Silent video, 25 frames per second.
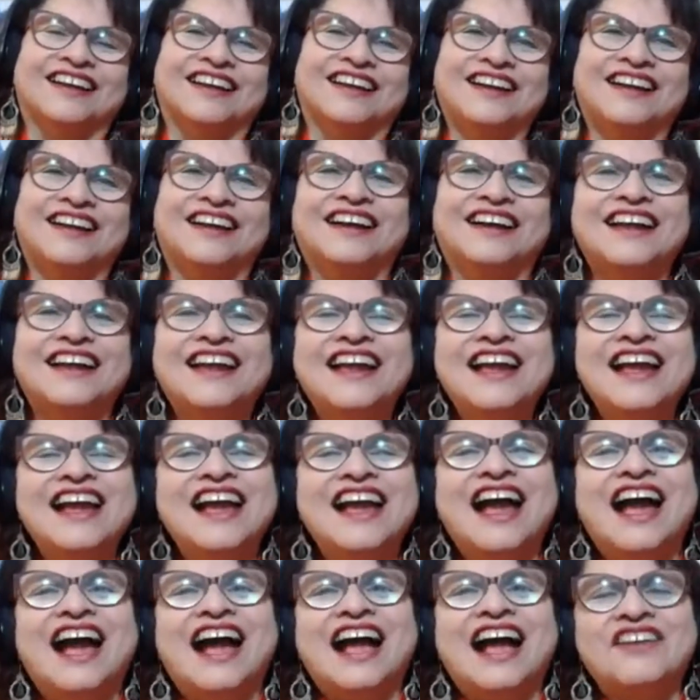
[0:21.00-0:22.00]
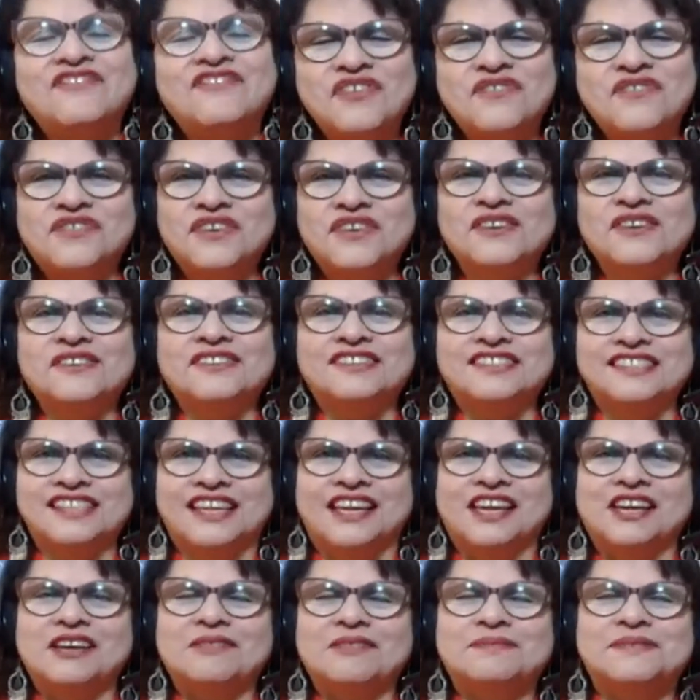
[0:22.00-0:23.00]
I have a few
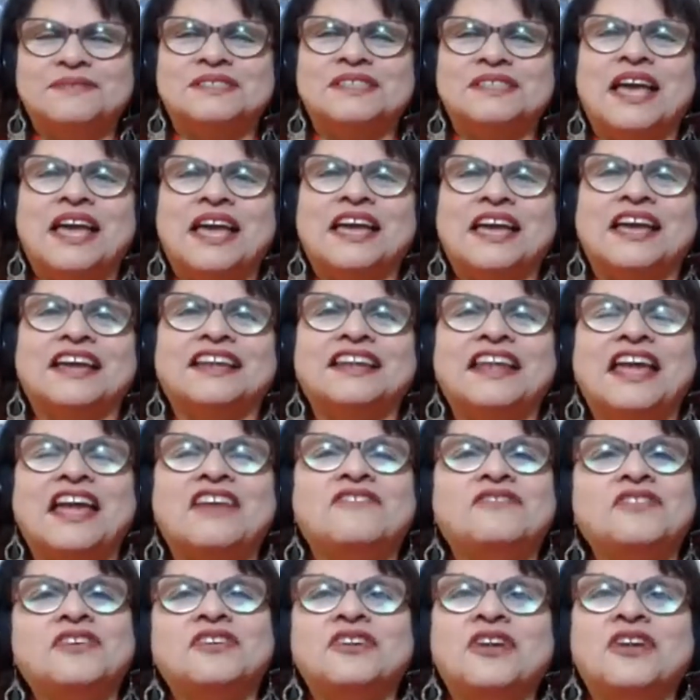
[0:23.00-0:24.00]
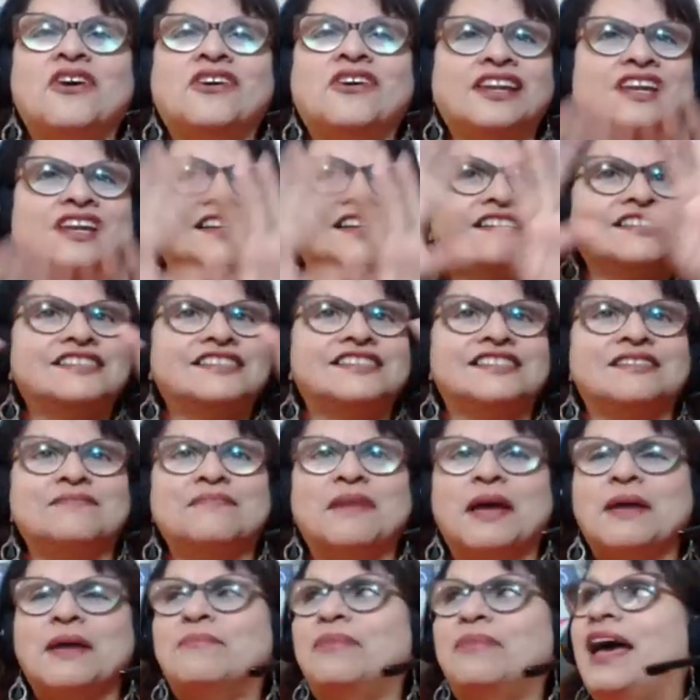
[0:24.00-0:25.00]
tips, and if you notice,
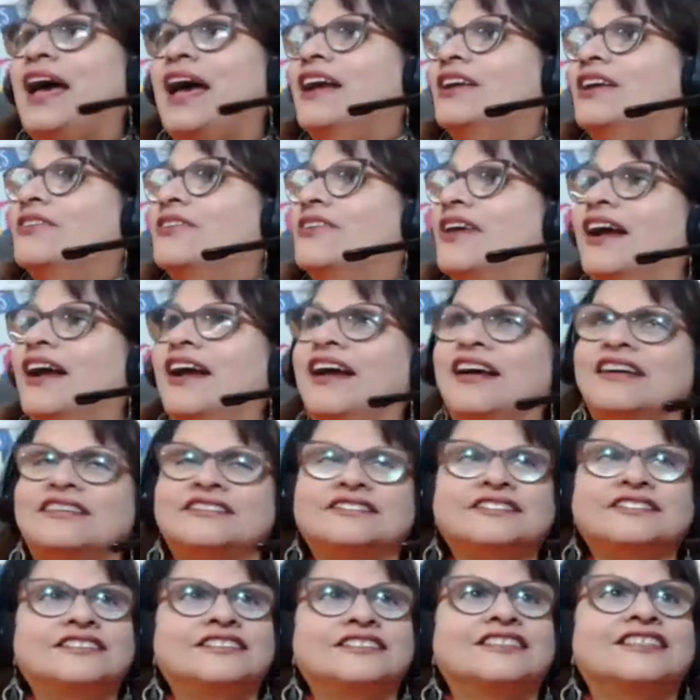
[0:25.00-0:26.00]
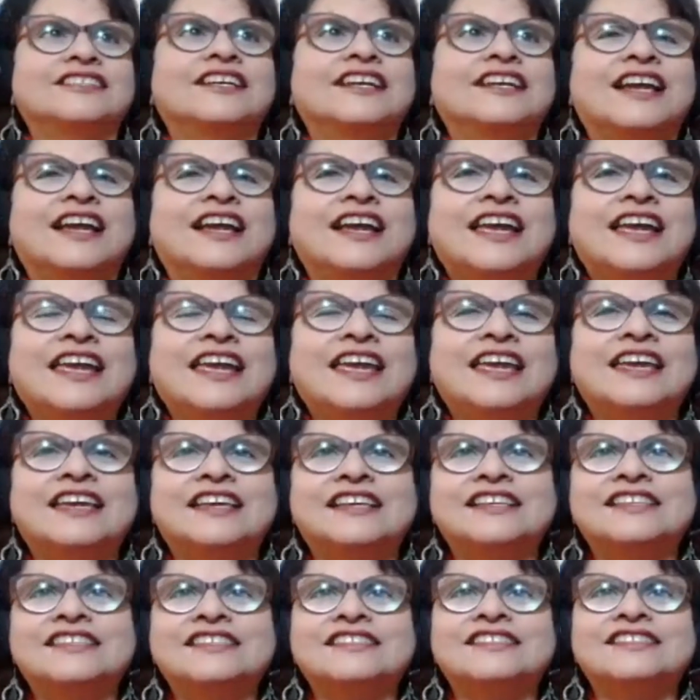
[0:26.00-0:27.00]
my background
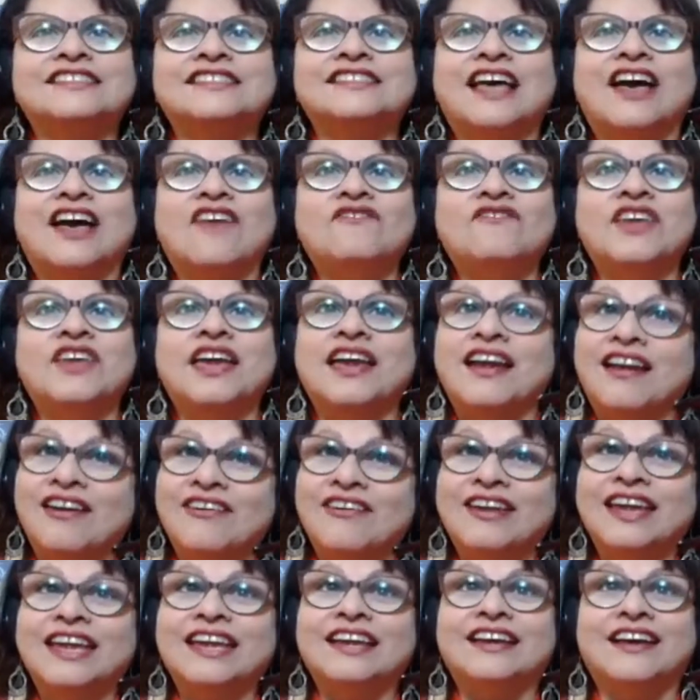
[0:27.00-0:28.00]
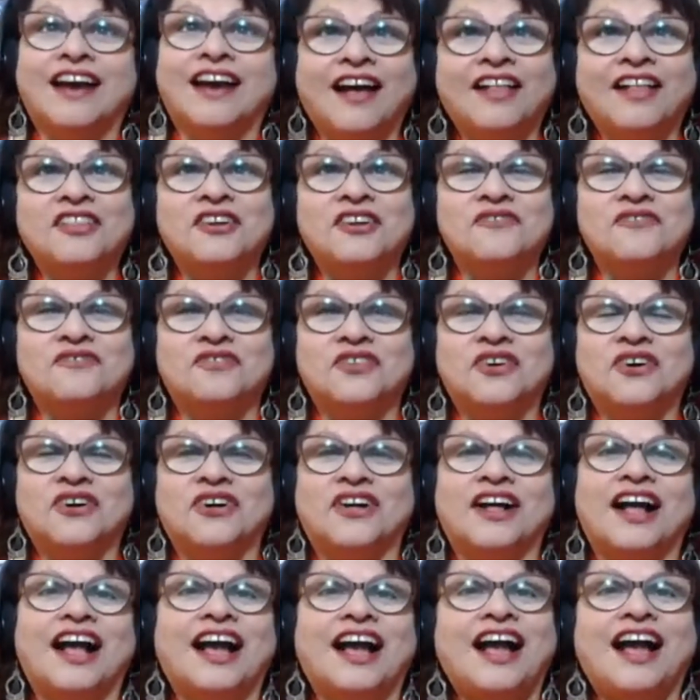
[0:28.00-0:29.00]
is very colorful.
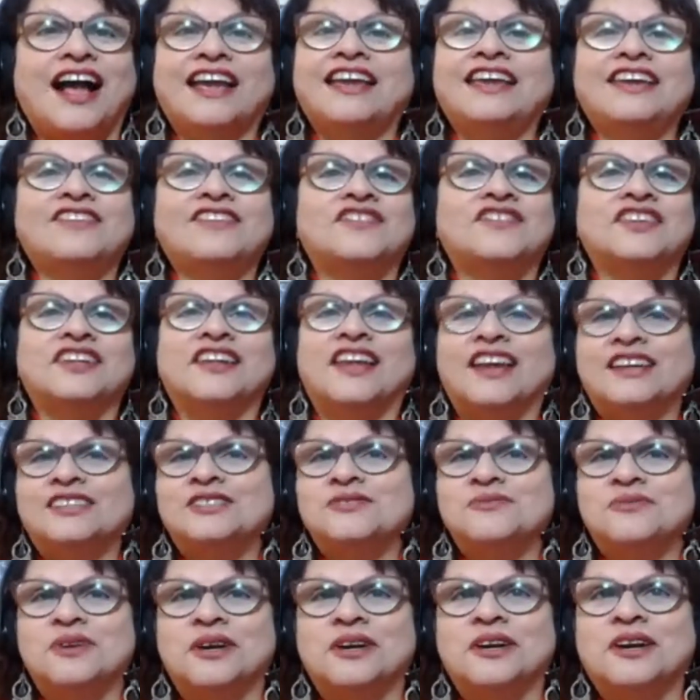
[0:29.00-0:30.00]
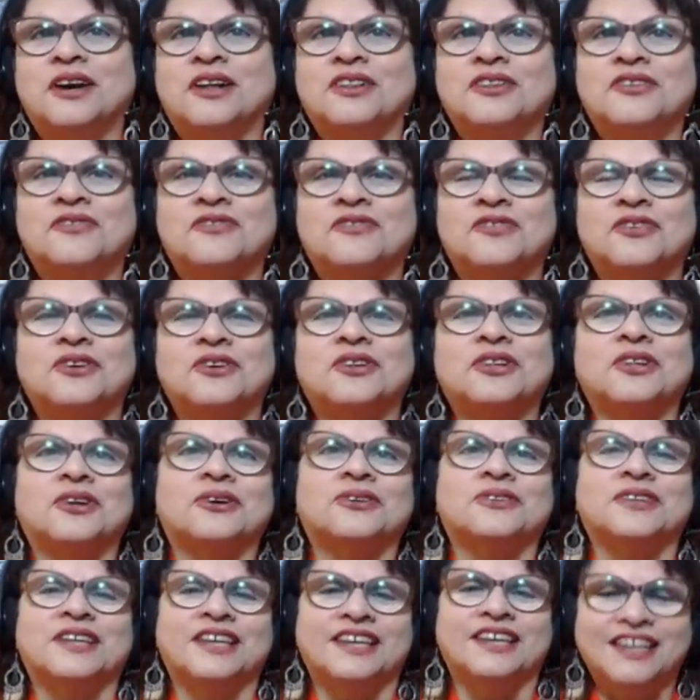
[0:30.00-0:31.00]
I even like to wear colorful
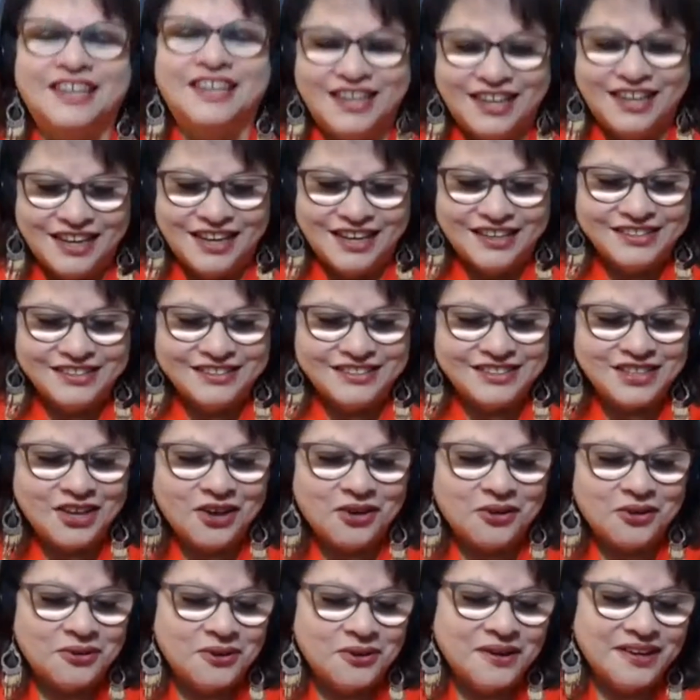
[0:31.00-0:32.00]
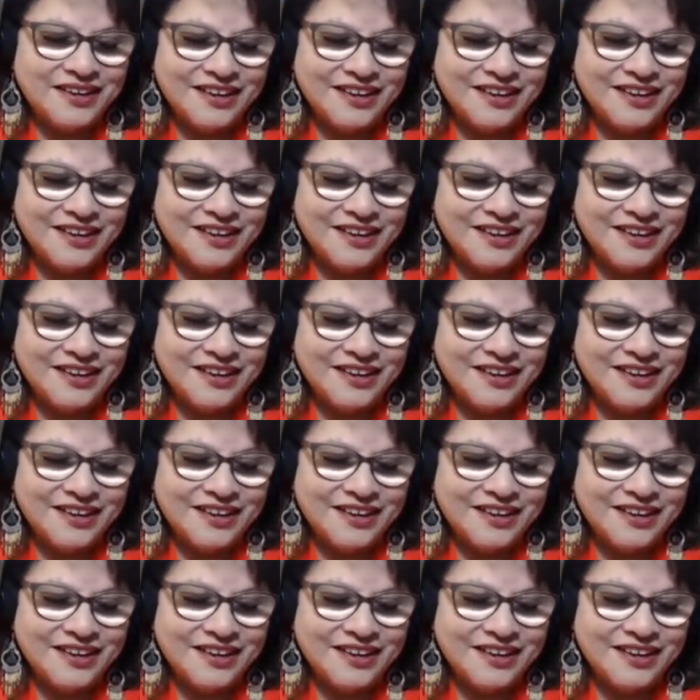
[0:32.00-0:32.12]
clothing. So,